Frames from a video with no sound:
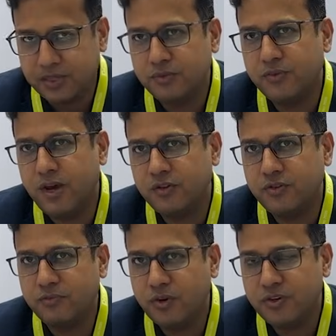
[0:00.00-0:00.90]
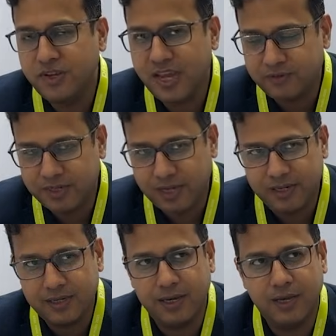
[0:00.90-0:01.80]
so what, what we have done,
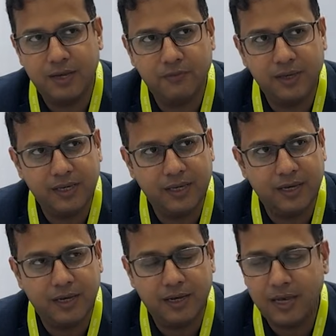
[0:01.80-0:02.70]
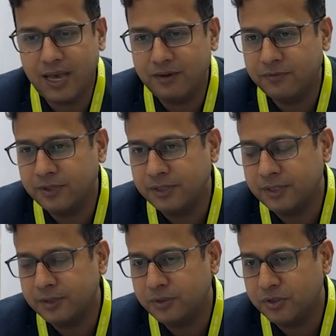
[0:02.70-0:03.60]
uh, we uh, have,
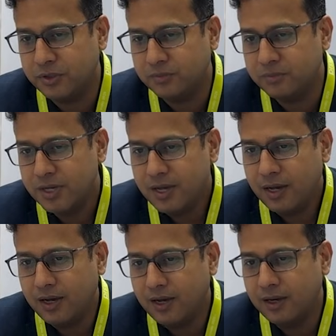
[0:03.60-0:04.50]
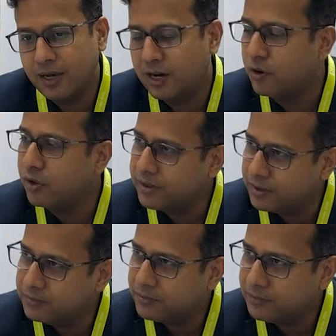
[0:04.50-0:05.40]
uh, you know, uh,
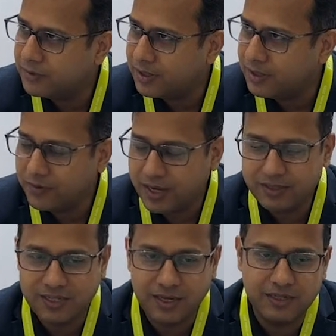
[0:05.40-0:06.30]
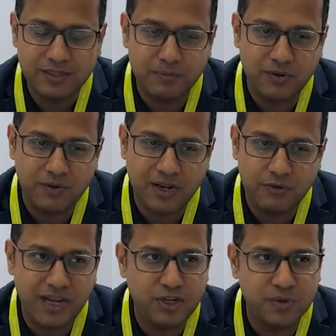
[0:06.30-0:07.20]
algorithm, if I, in a simple word I
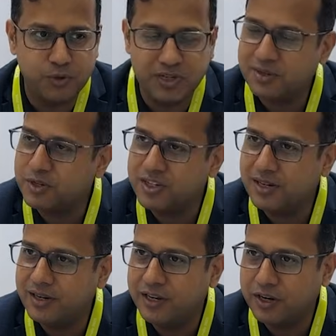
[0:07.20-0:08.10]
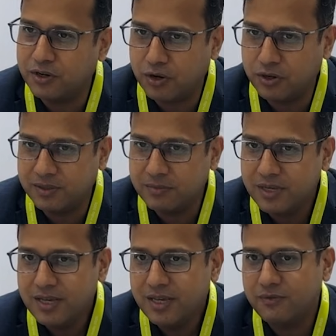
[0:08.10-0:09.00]
would like to put, is a machine learning algorithm
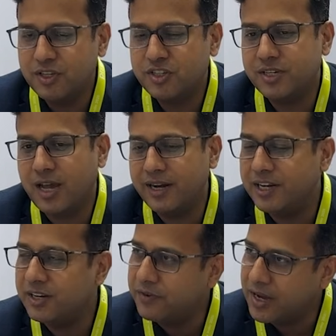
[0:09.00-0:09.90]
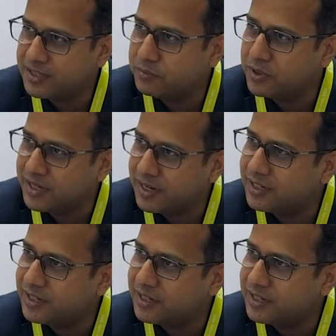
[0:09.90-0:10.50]
which identifies the material